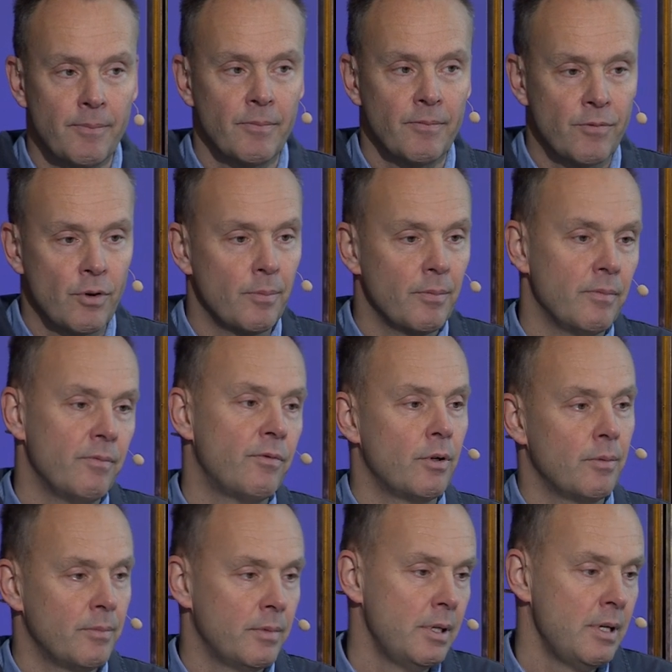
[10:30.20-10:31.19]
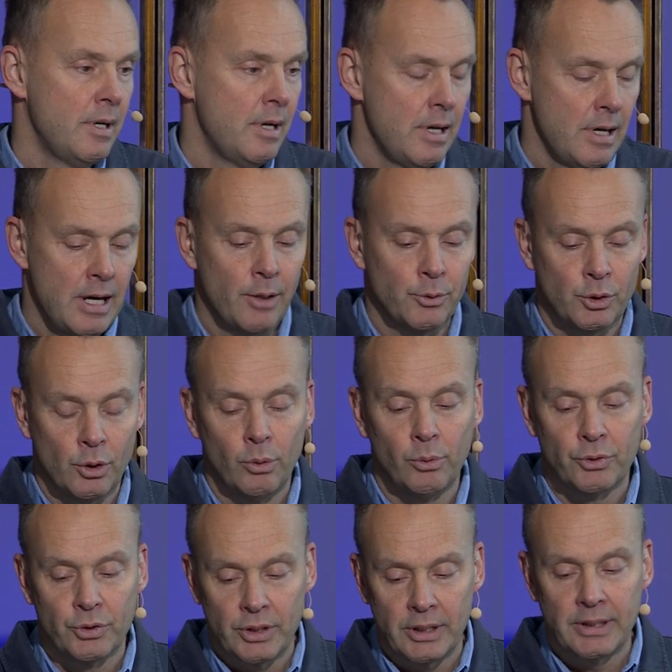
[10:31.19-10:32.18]
from
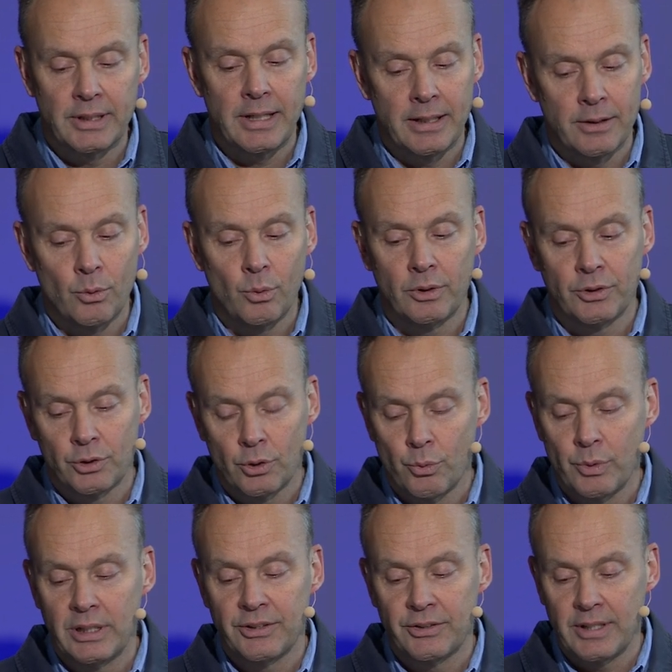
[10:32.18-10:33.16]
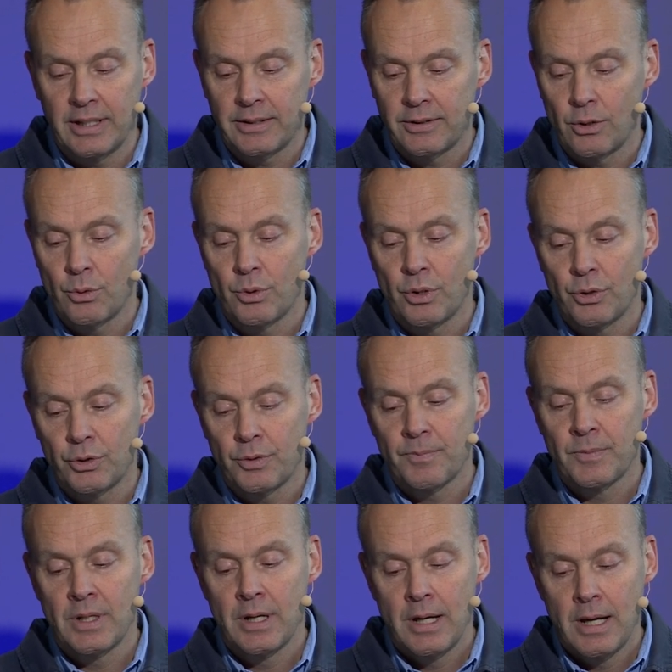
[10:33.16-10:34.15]
households and also real estate owners.
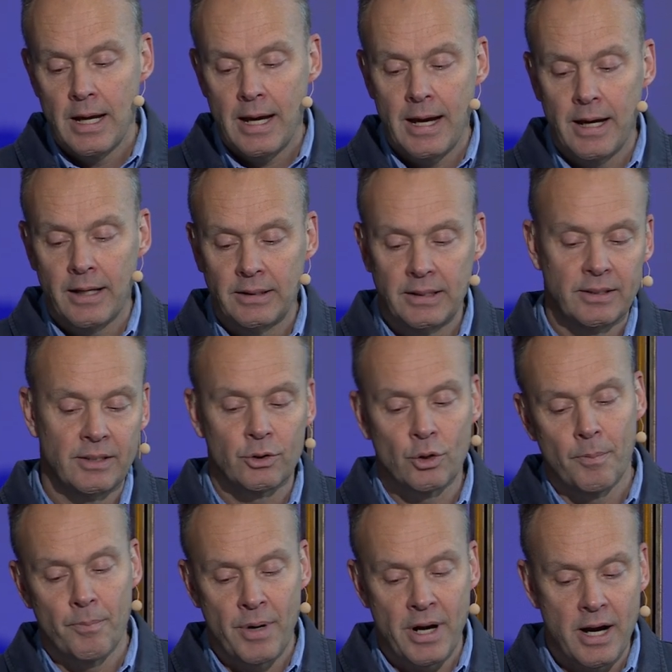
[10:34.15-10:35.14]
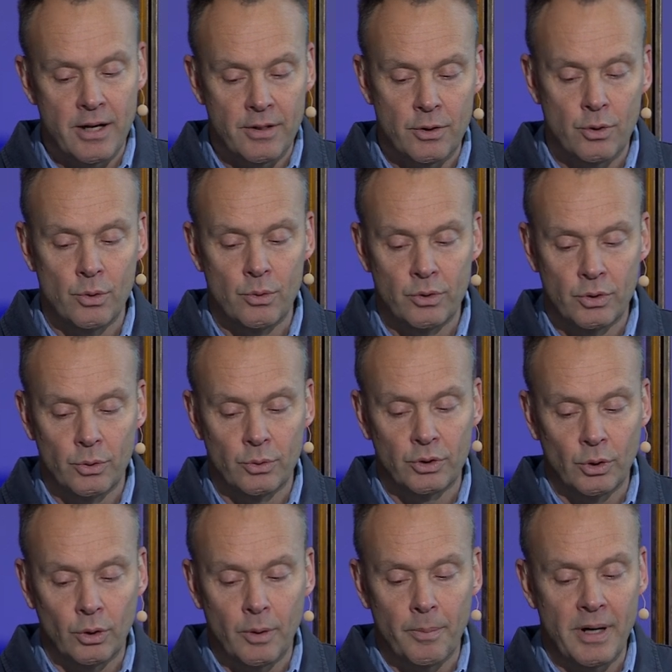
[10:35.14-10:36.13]
And this is compared to the
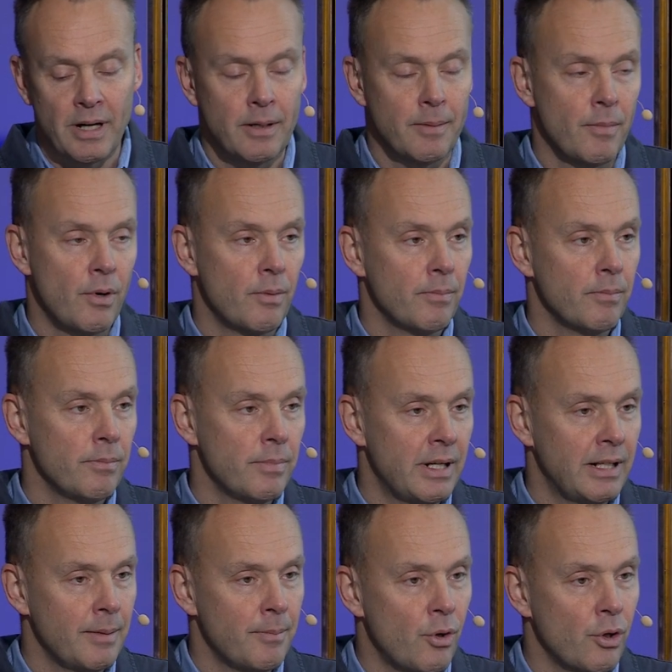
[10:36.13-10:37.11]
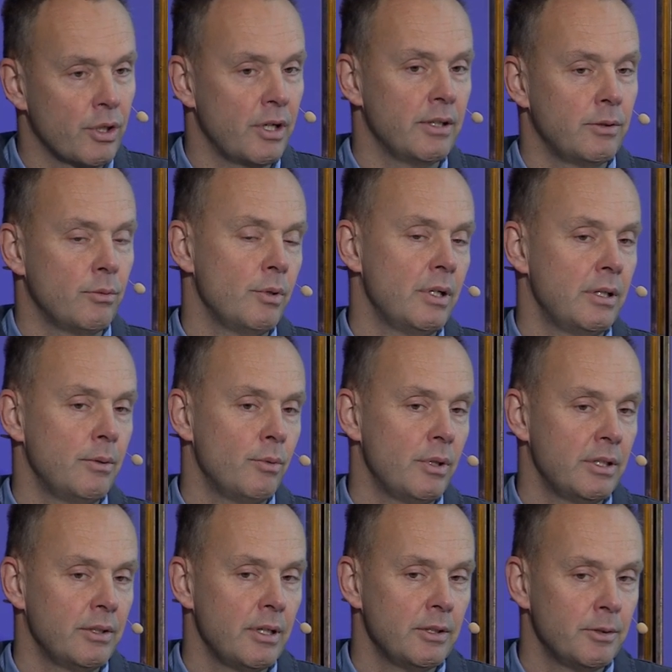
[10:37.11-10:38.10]
solar panel market,
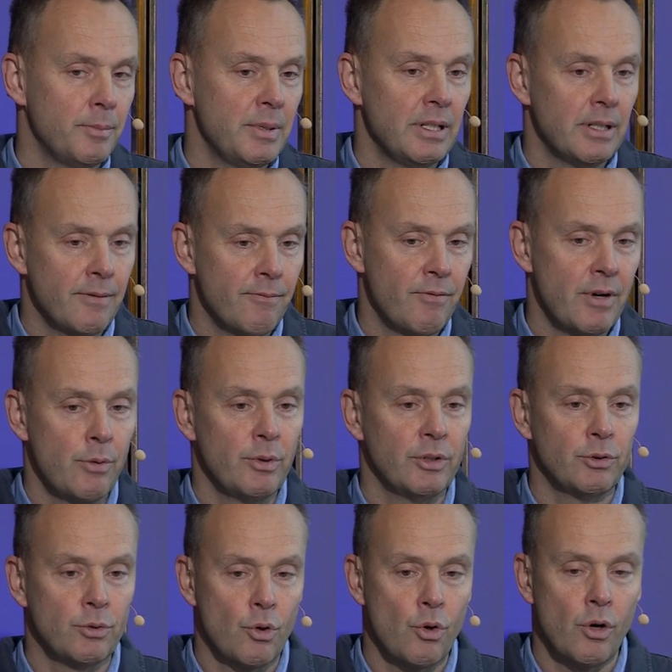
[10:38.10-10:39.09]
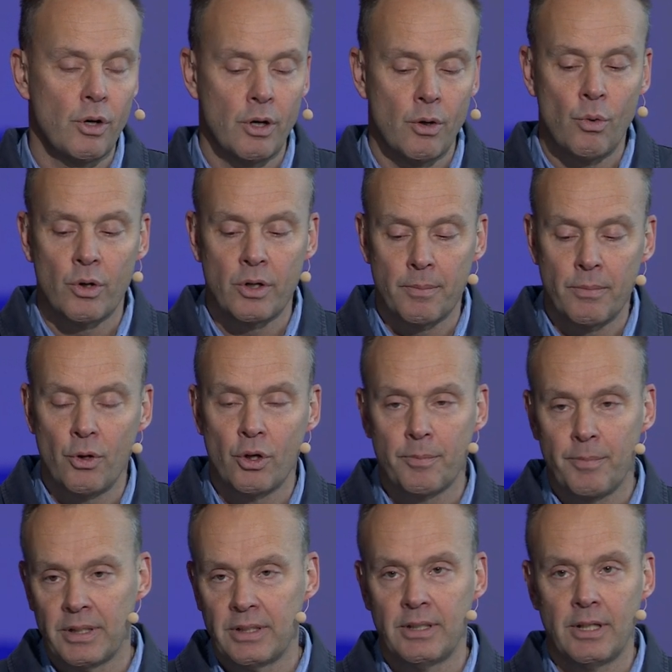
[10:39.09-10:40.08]
where it has been a very strong order
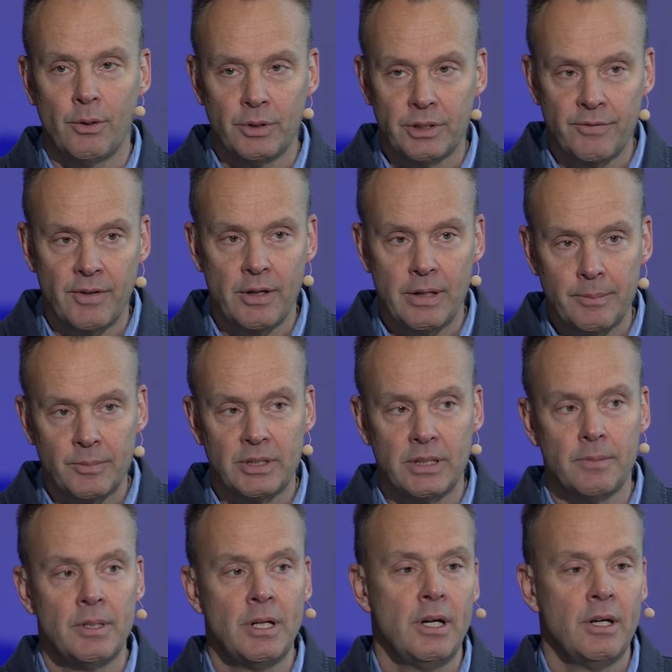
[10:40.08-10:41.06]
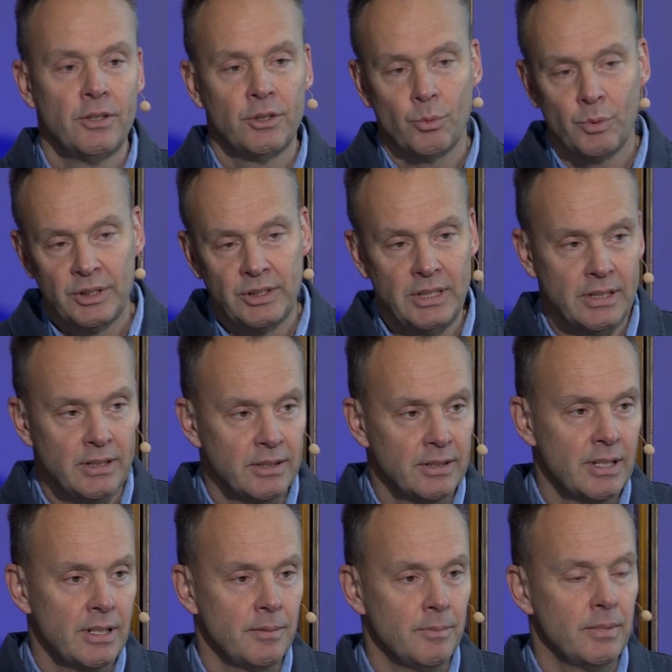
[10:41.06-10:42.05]
book, but now it's very empty. So we see
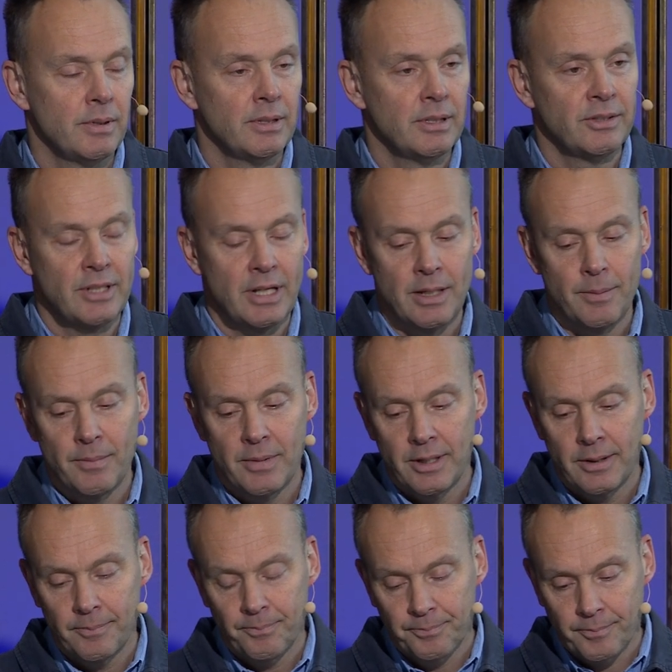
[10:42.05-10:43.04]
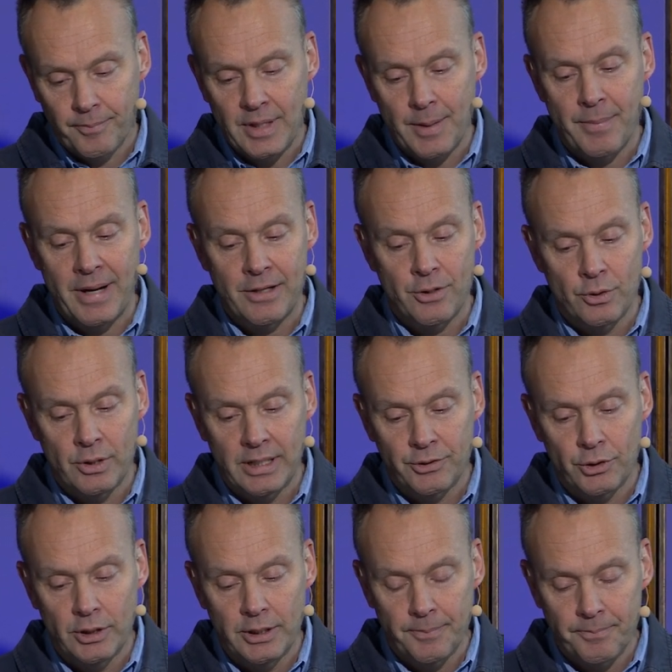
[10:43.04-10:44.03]
the same pattern
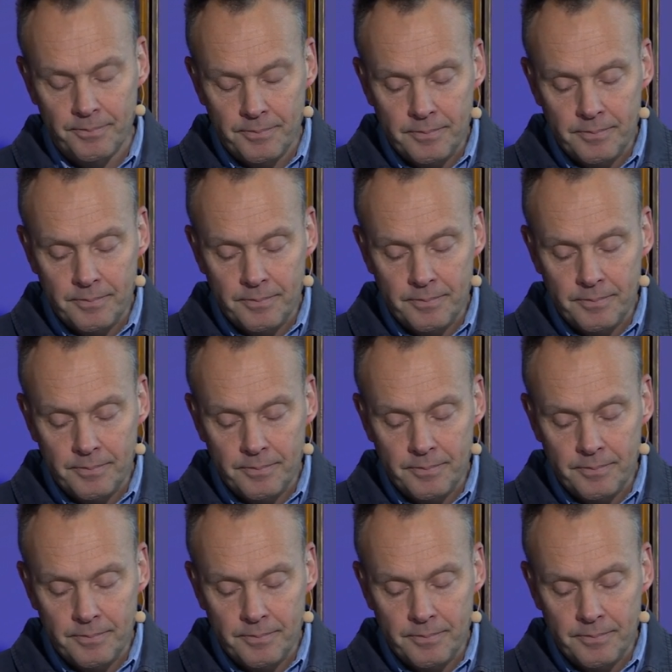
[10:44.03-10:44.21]
actually